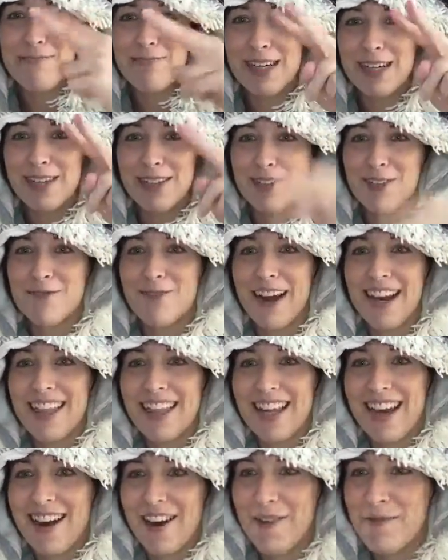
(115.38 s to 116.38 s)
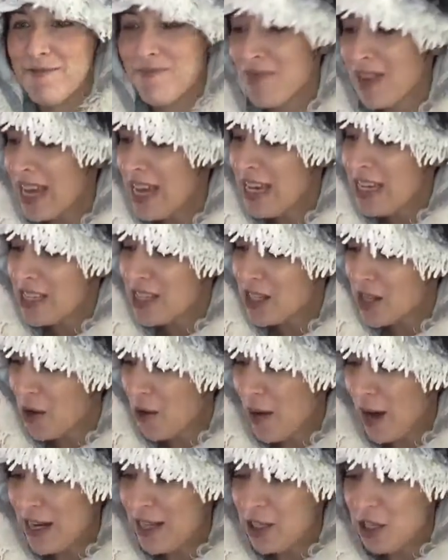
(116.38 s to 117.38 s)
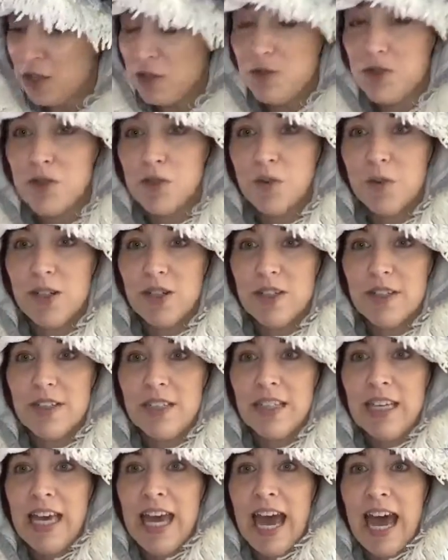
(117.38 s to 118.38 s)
meld right there. So unusual.